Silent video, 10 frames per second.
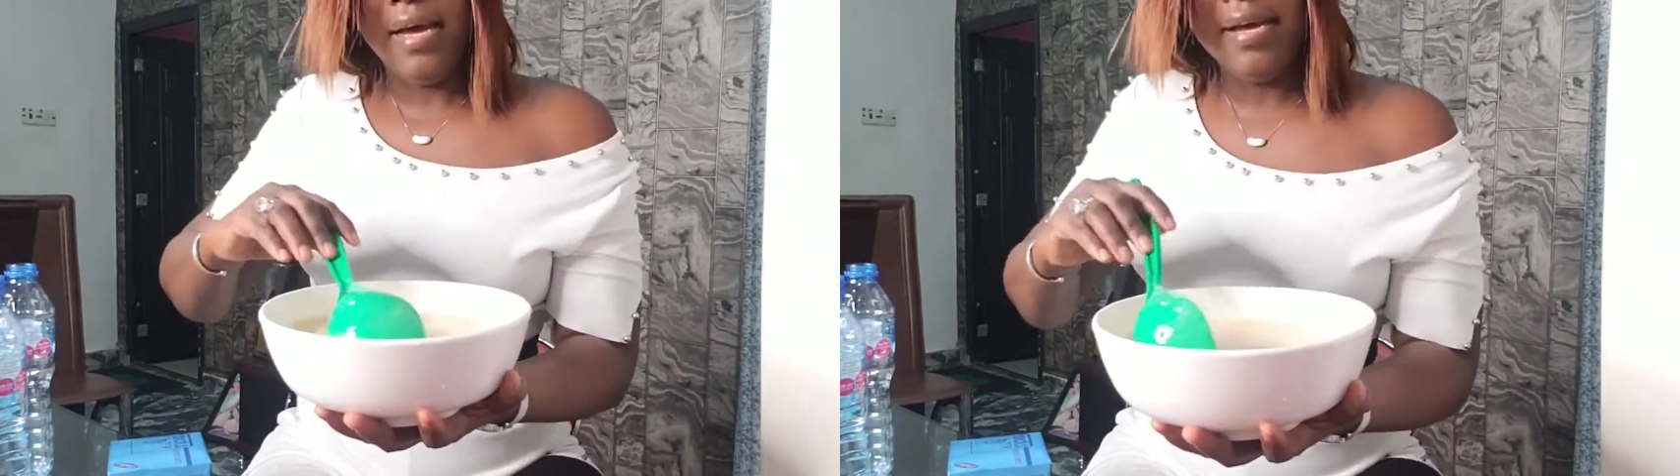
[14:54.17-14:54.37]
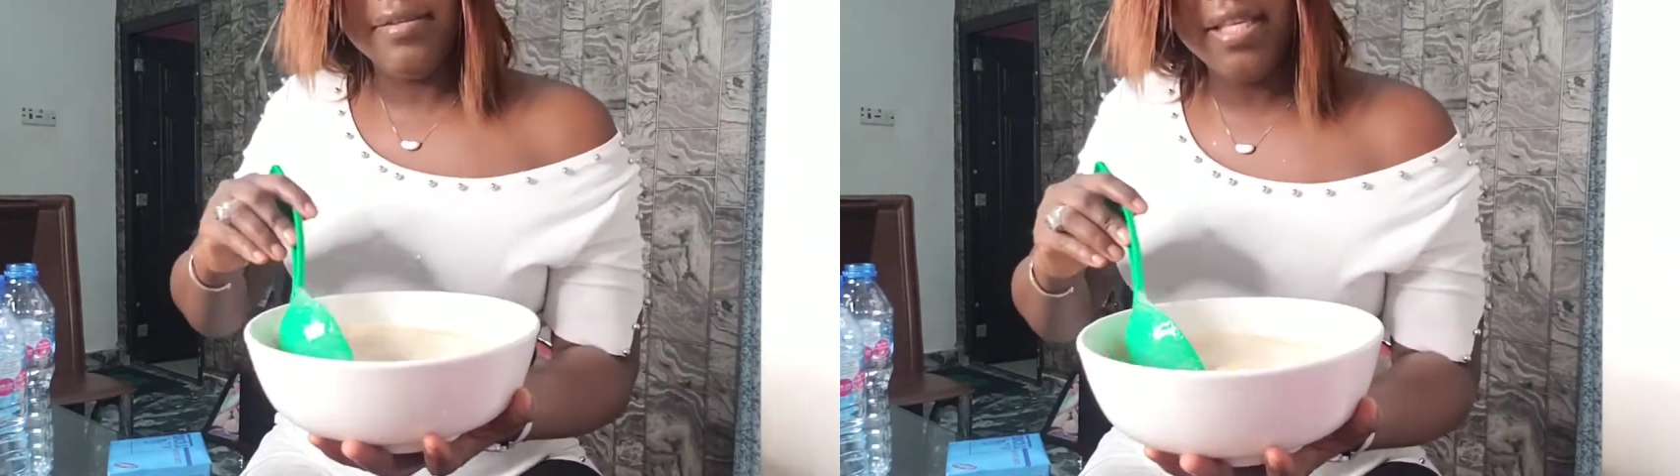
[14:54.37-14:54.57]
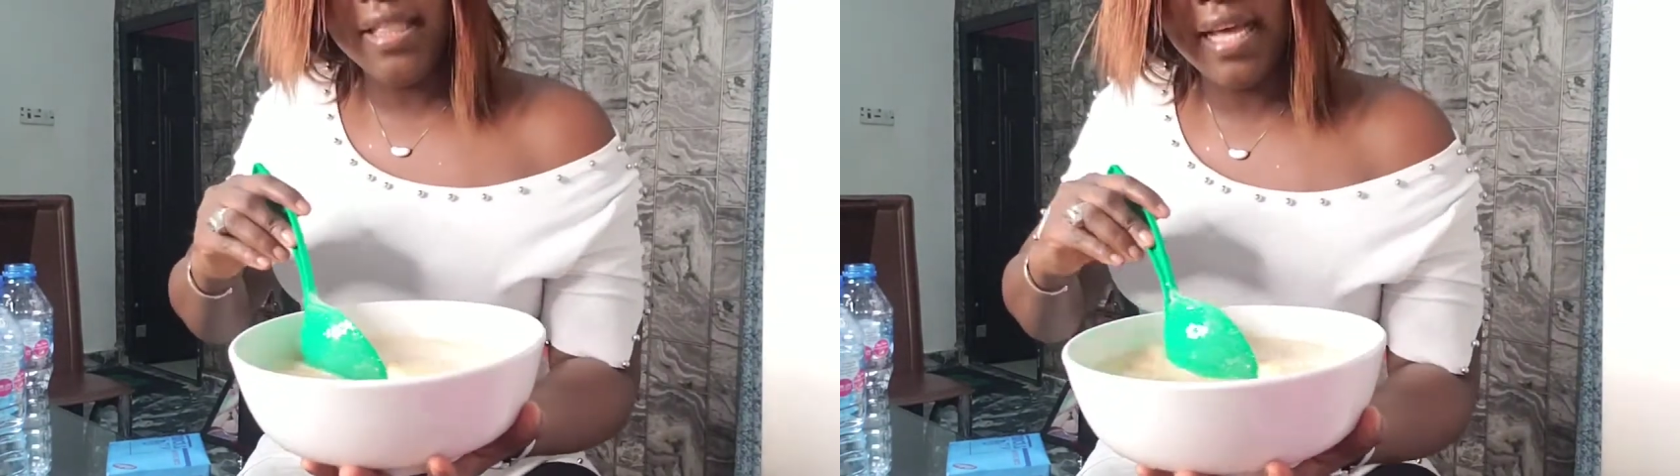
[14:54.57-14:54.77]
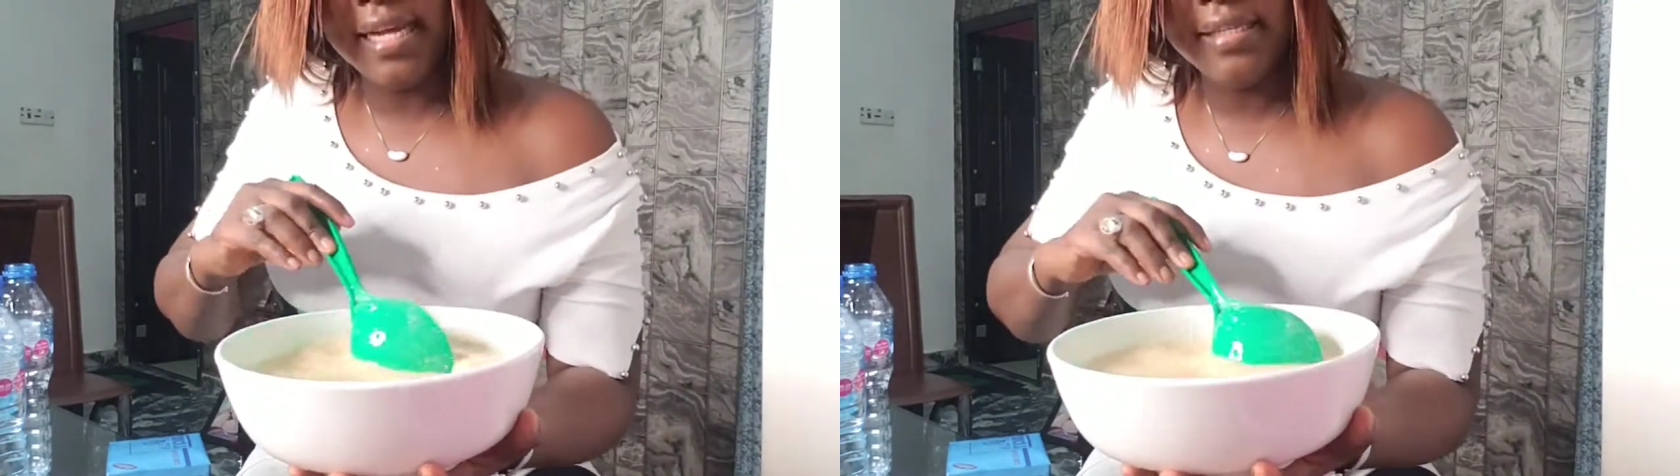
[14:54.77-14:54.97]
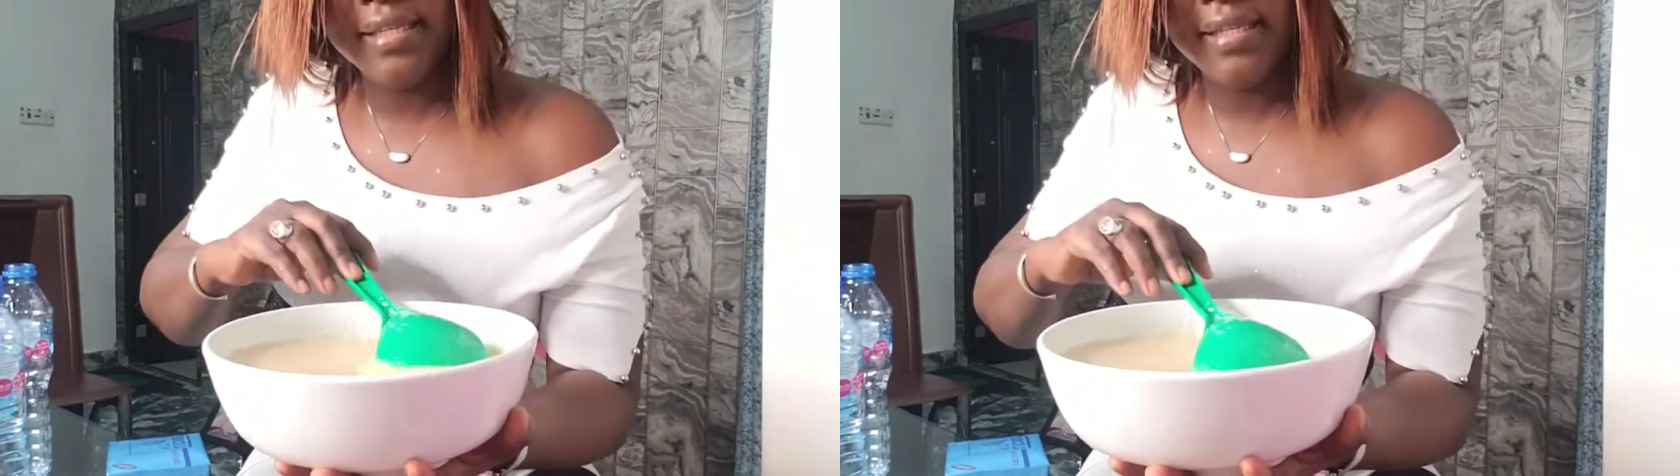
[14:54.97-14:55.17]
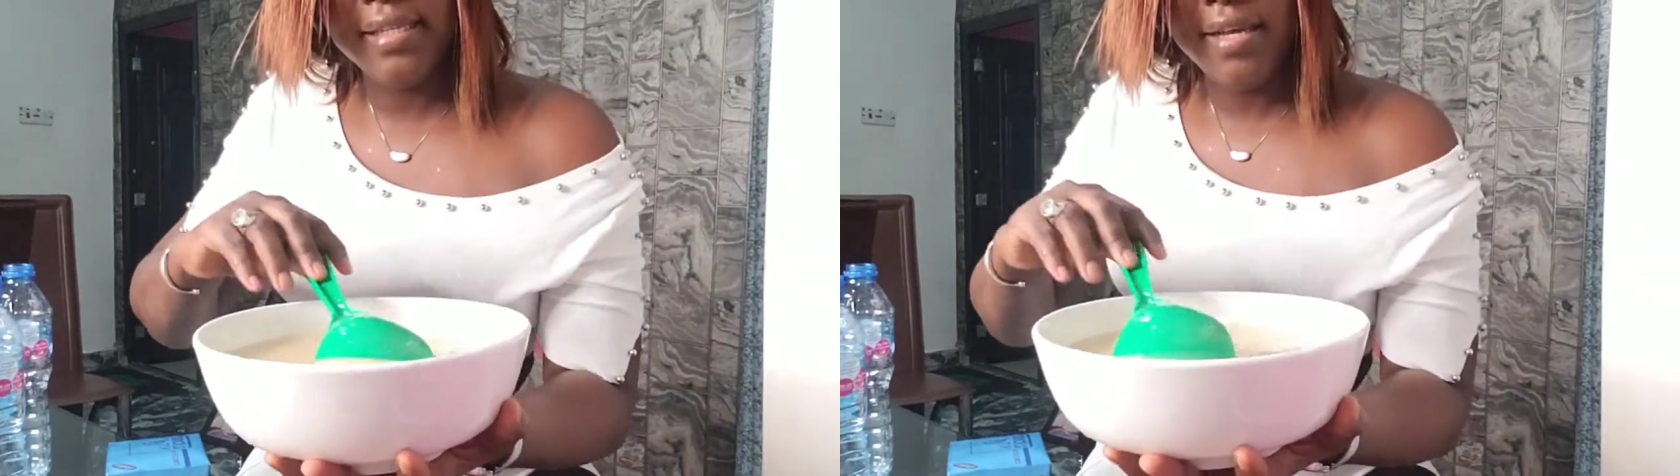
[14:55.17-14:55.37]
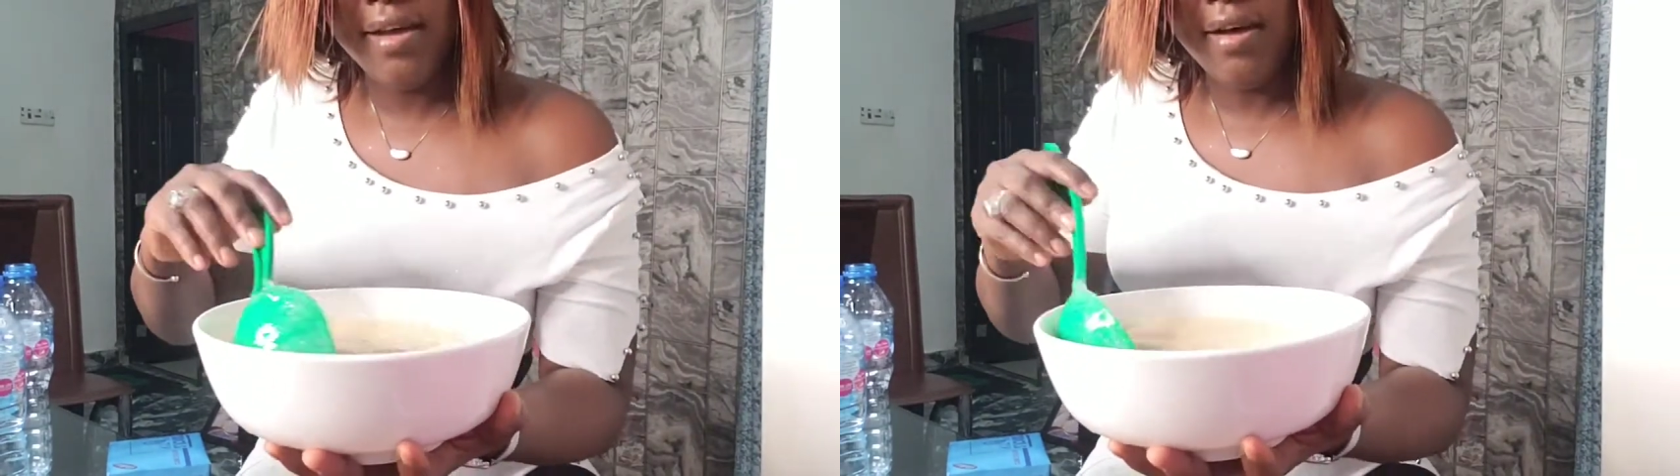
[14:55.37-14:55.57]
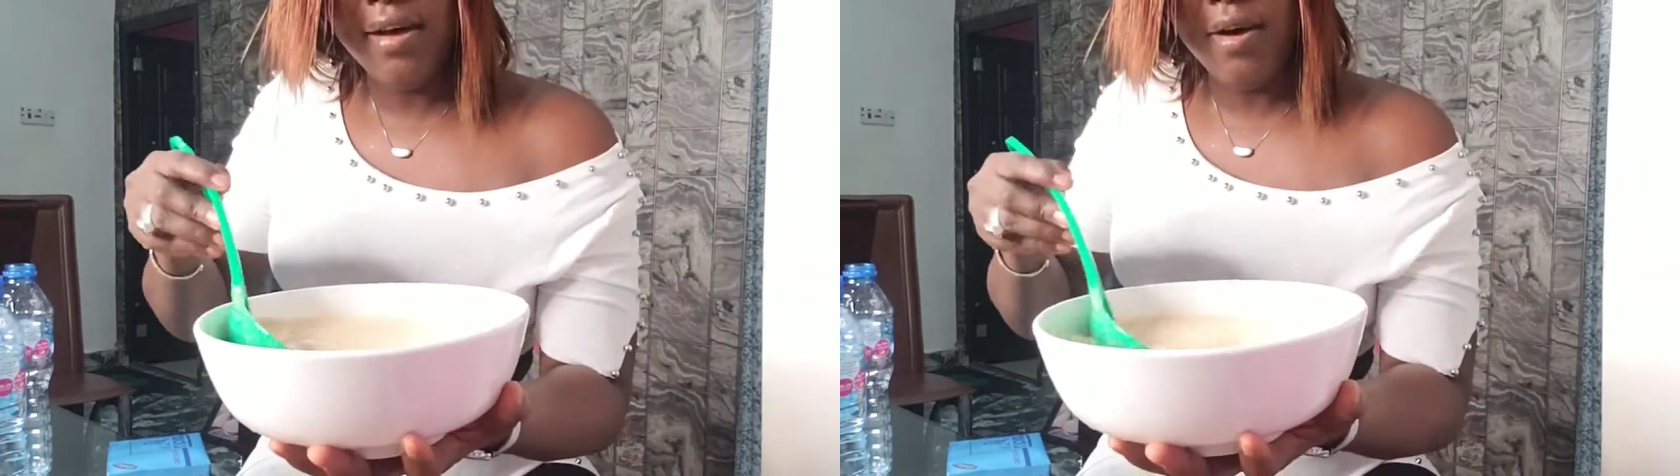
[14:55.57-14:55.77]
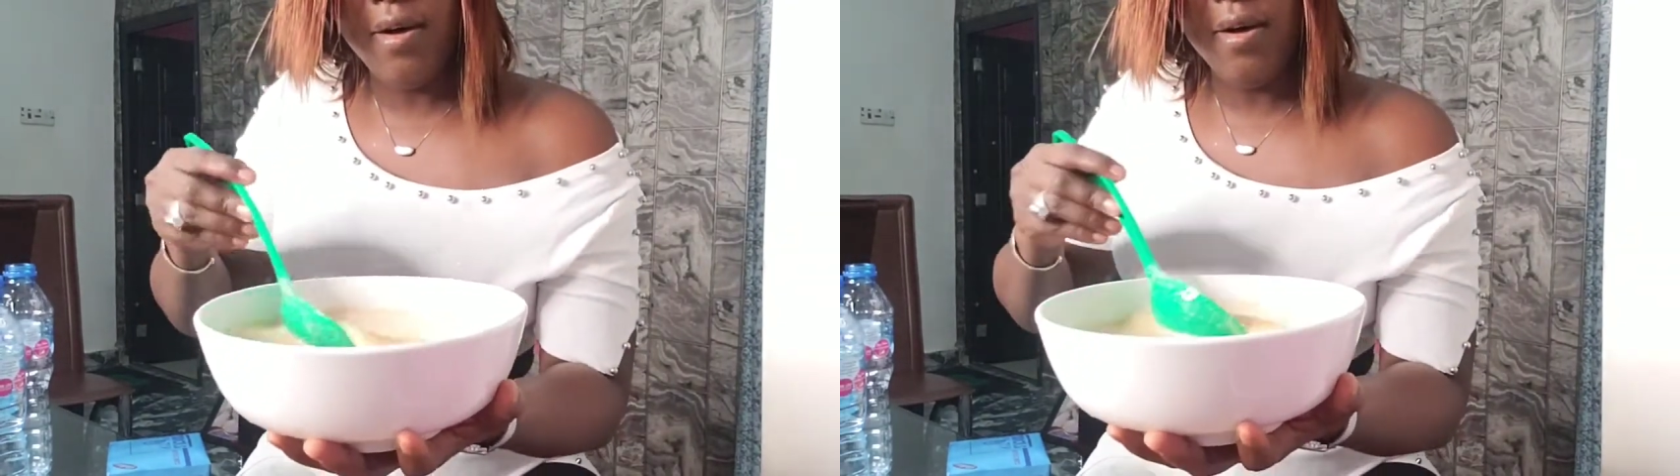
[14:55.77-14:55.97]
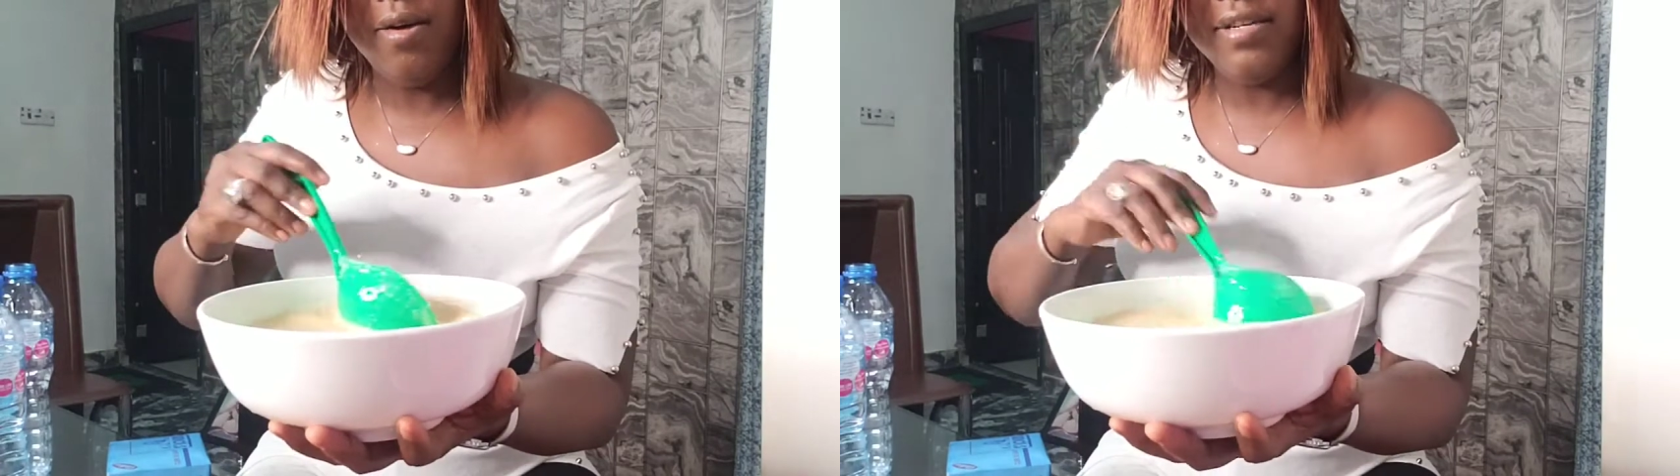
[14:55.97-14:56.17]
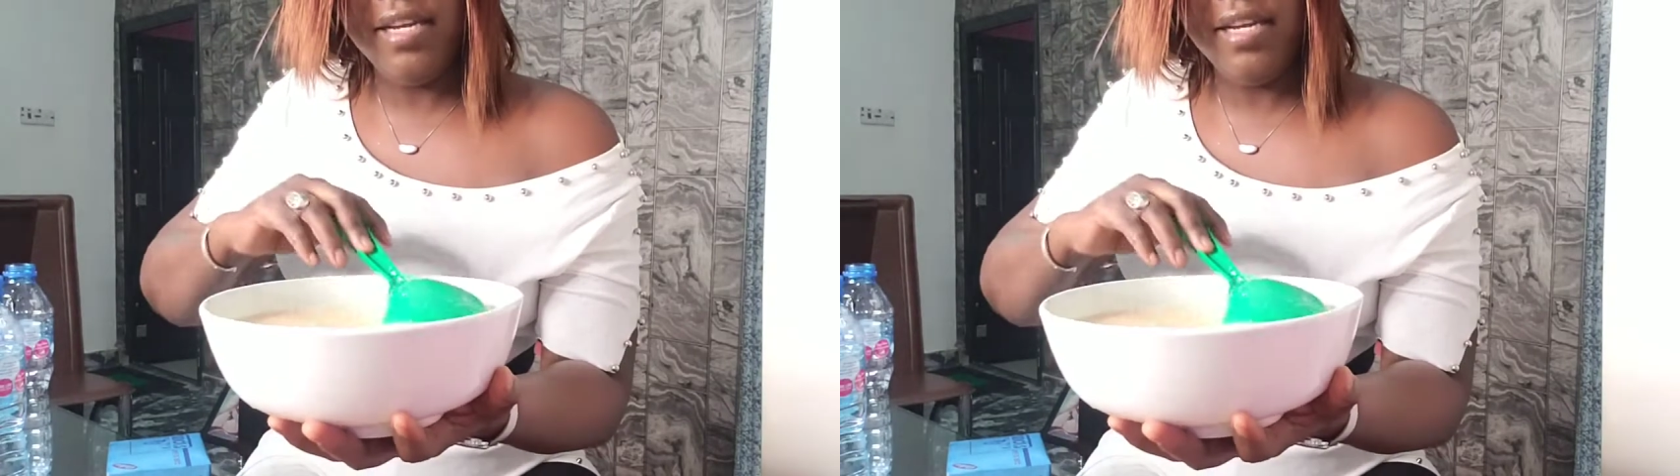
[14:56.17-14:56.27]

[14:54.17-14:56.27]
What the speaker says: Are you seeing that? Oh,